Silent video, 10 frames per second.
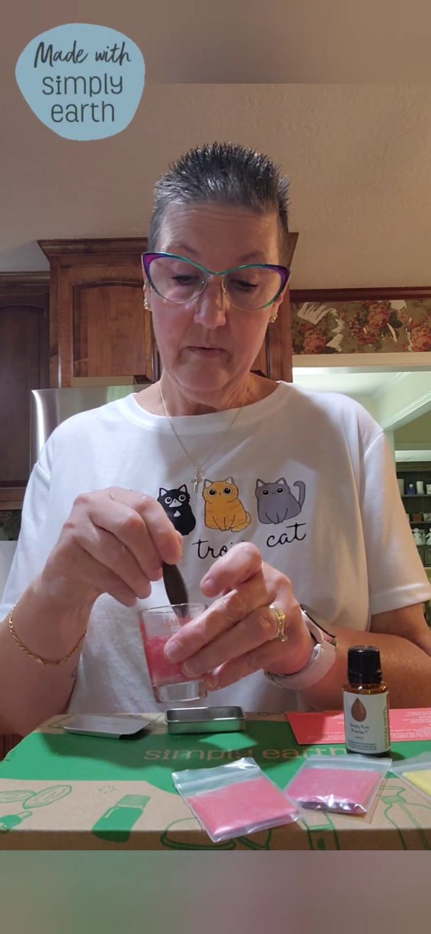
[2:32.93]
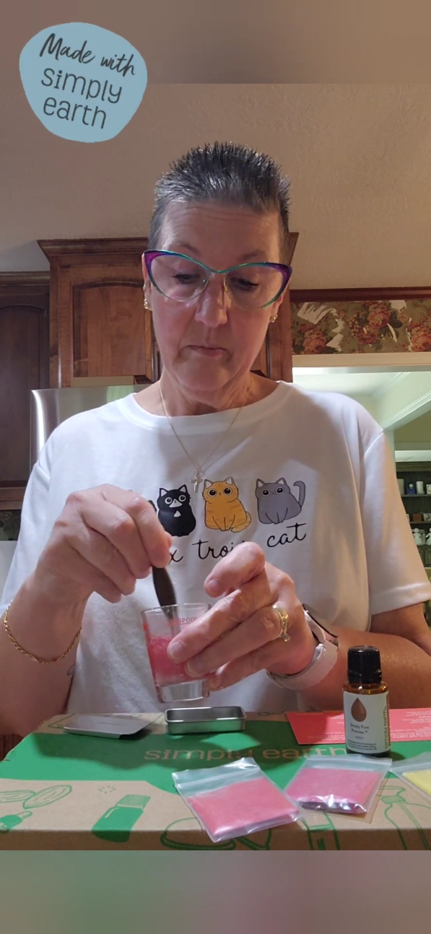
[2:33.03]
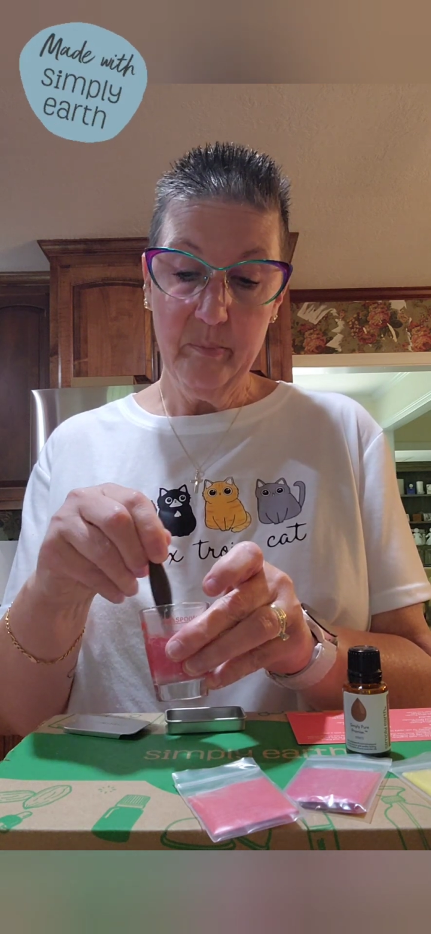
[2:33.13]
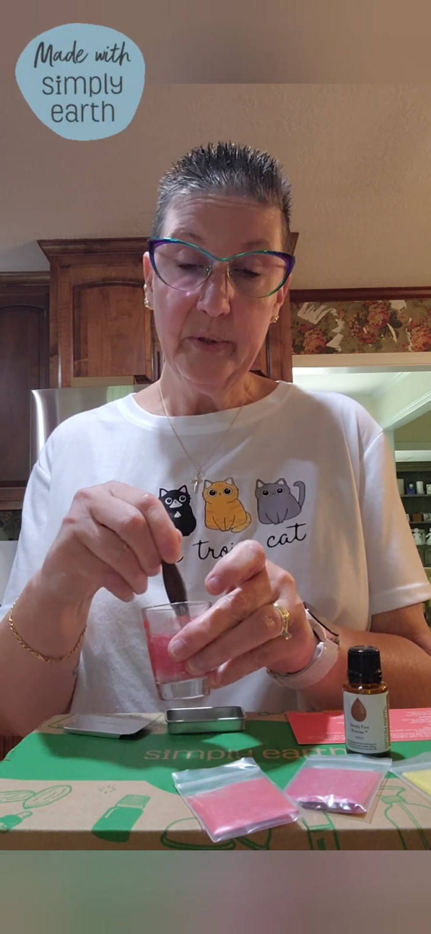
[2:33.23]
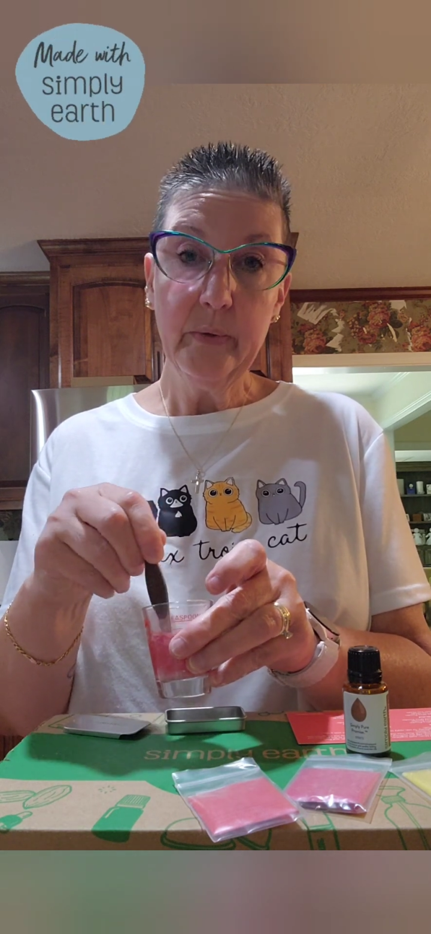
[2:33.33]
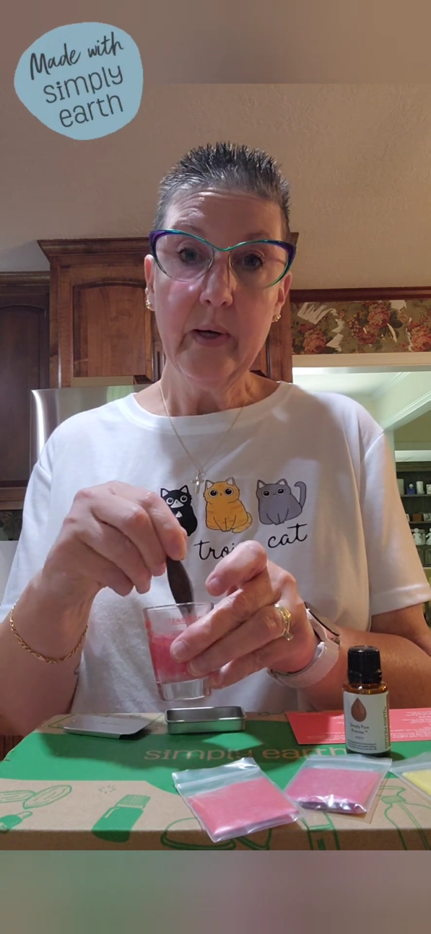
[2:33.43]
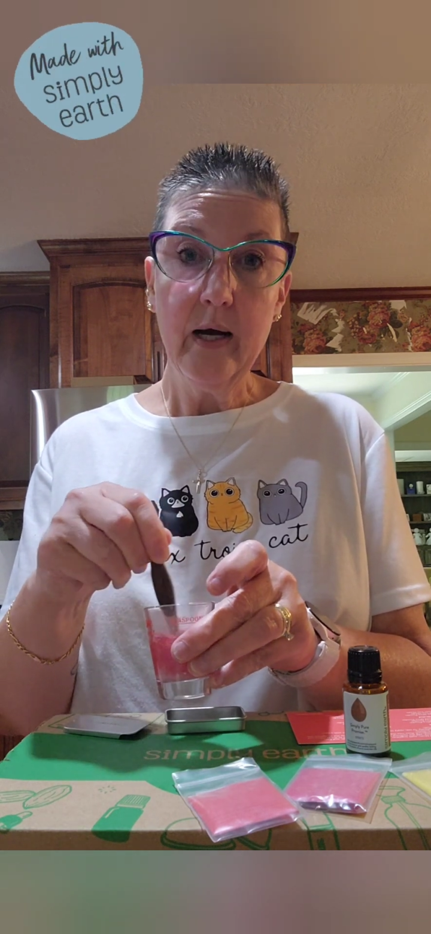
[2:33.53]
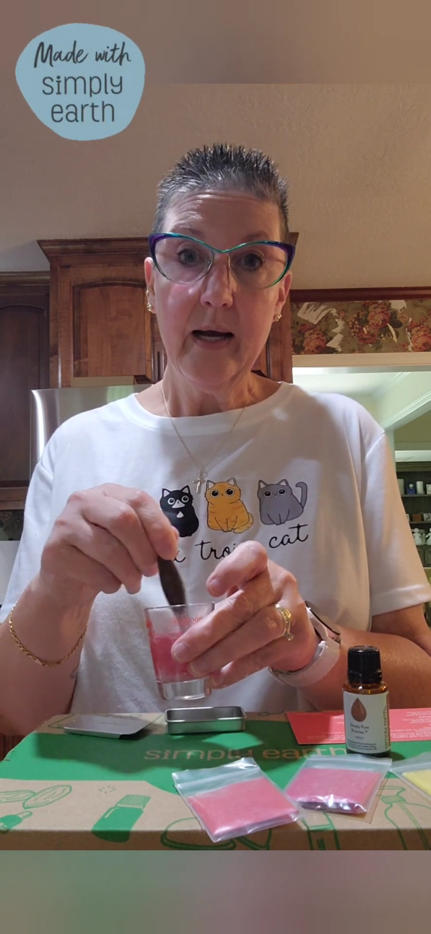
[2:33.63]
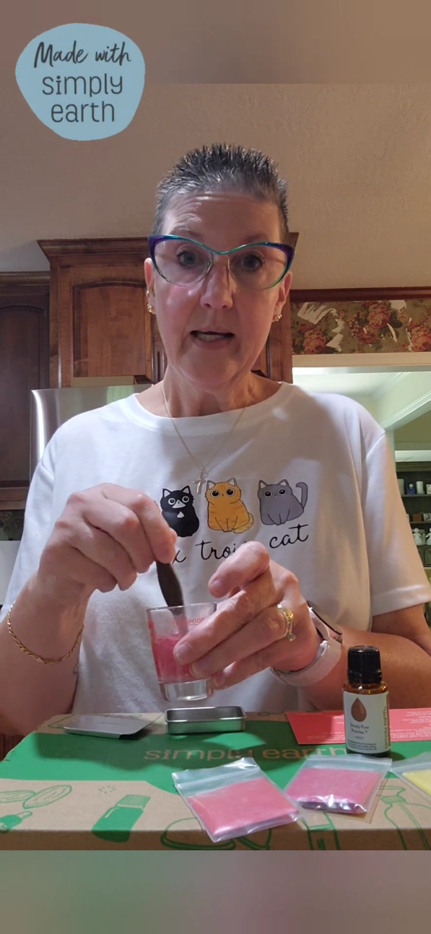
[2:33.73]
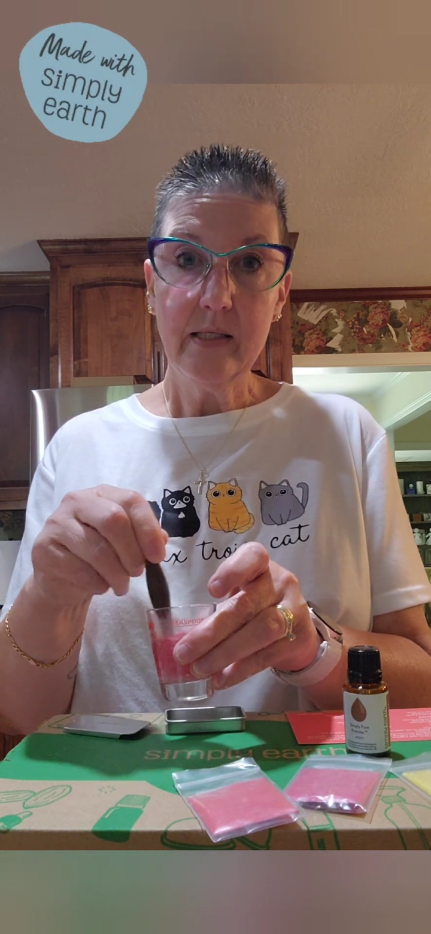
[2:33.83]
blue
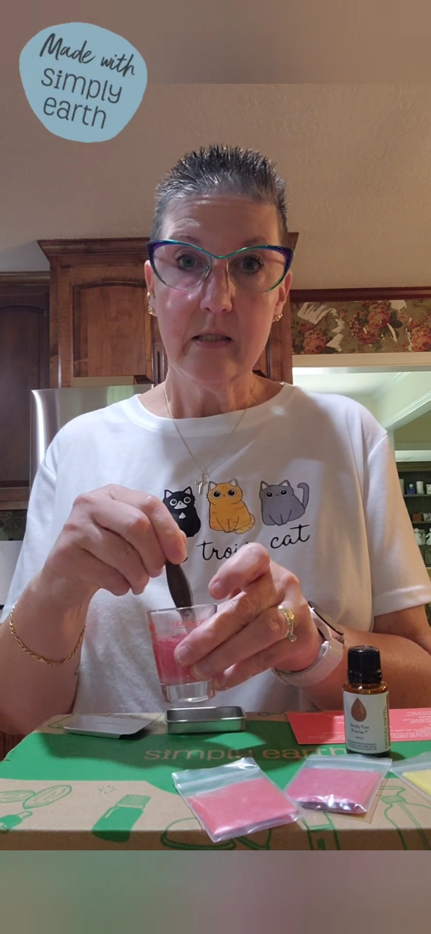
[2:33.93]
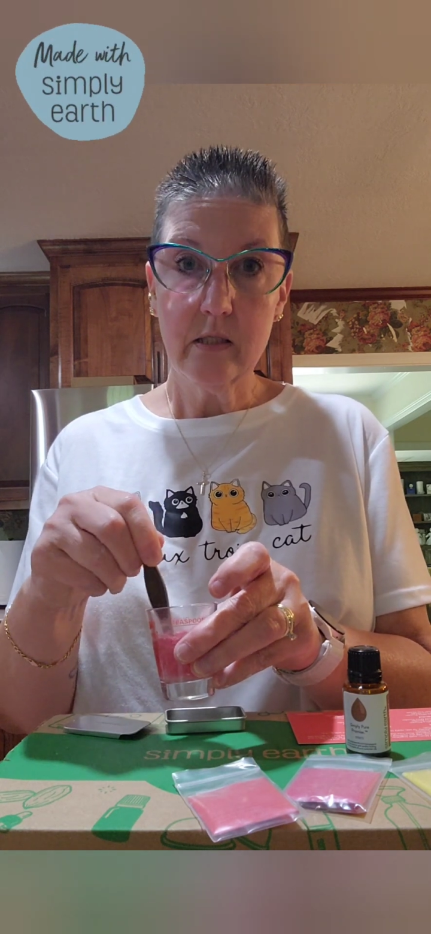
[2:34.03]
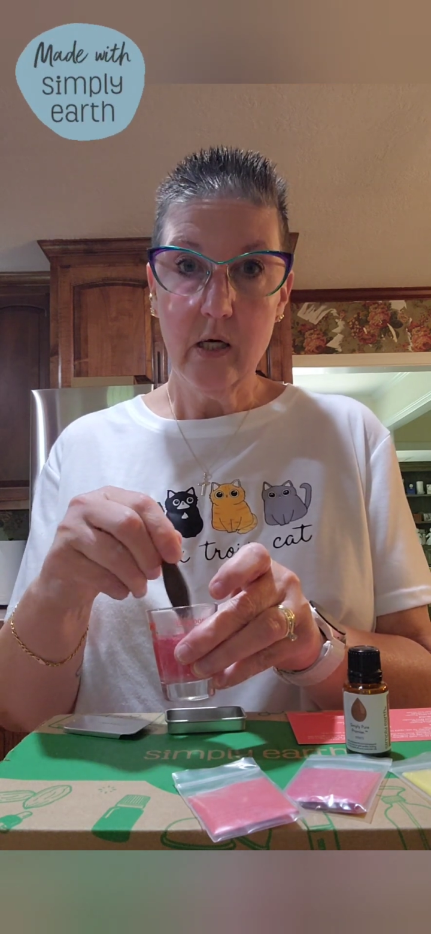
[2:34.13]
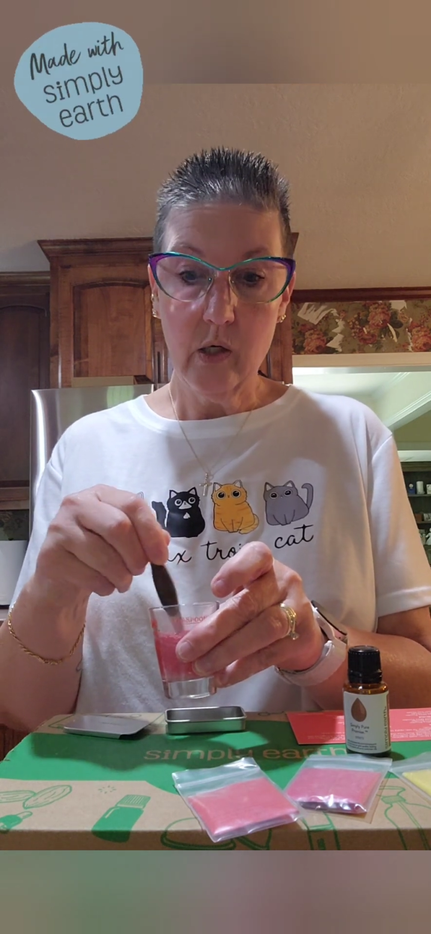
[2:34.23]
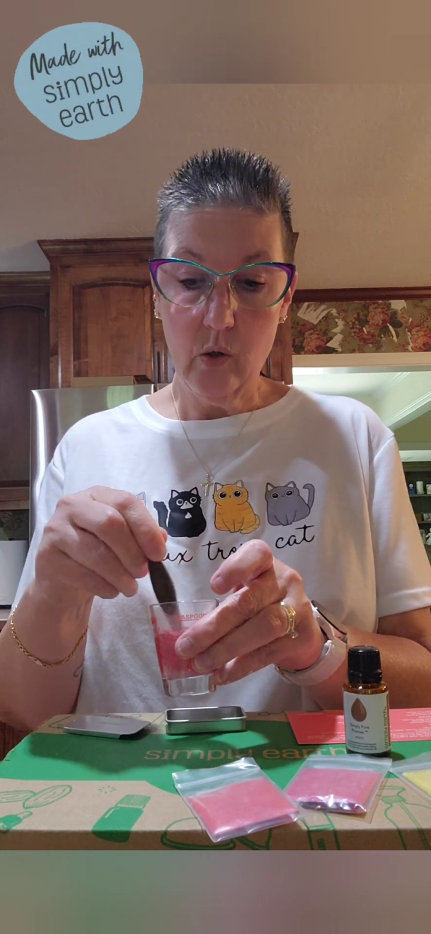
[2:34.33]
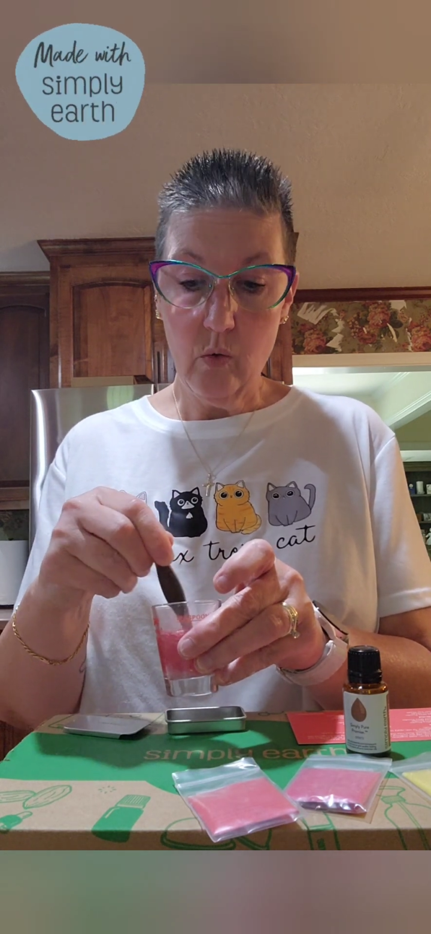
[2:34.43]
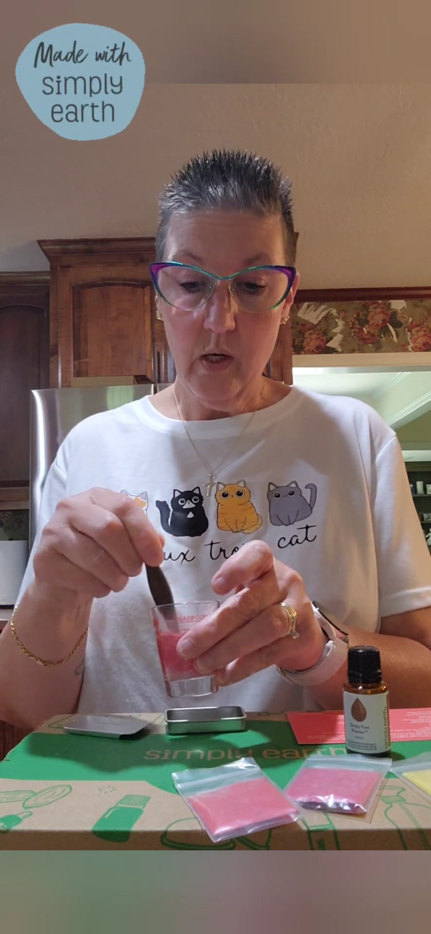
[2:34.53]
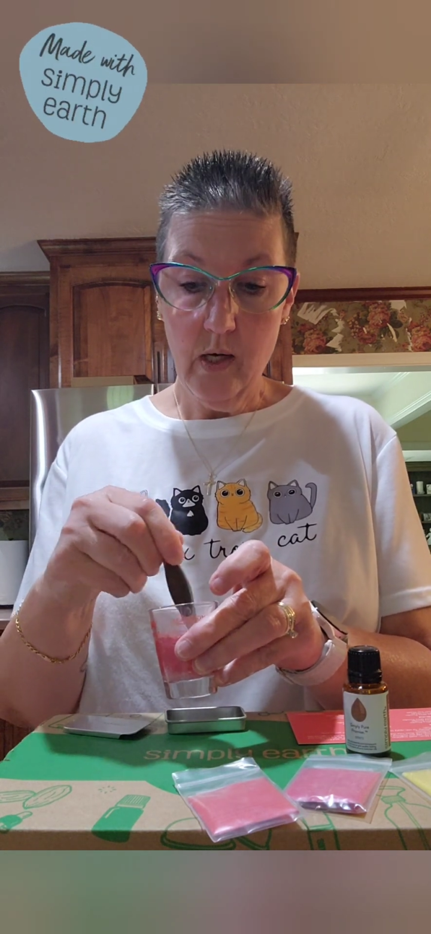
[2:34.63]
eyes, so